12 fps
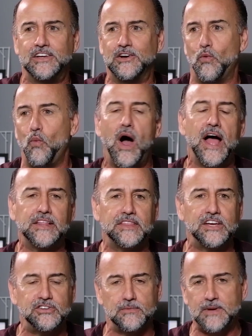you know, why
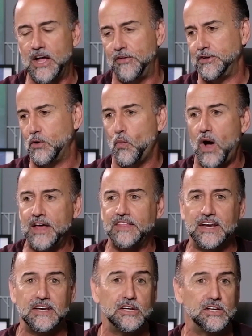they should be healthier, why
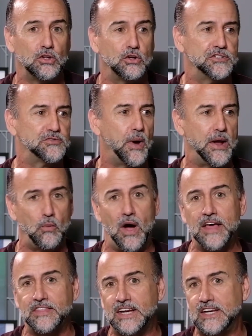they need to lose weight,
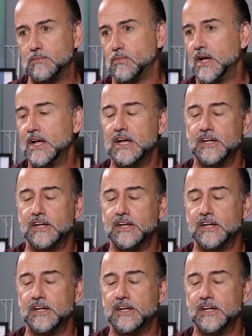why they need